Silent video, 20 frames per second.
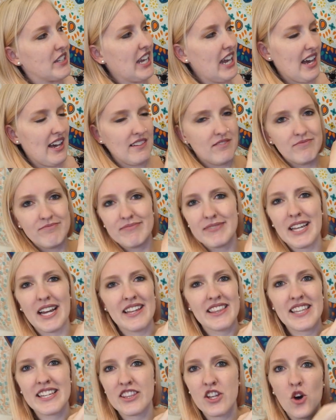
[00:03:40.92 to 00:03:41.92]
yeah,
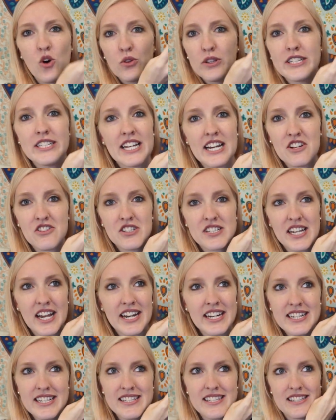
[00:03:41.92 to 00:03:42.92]
I think the only
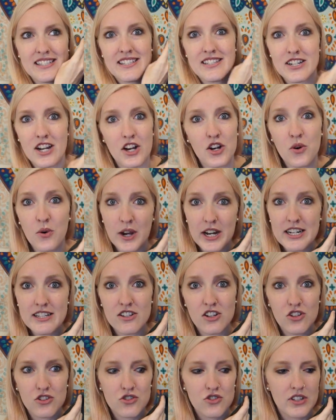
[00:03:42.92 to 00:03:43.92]
downside is it's not quite as
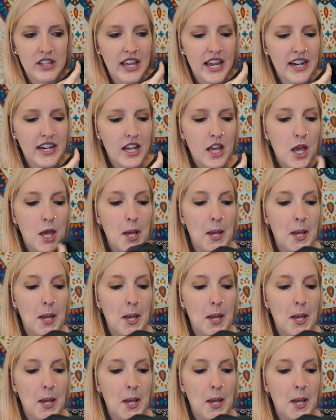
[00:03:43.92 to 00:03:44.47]
ultralight,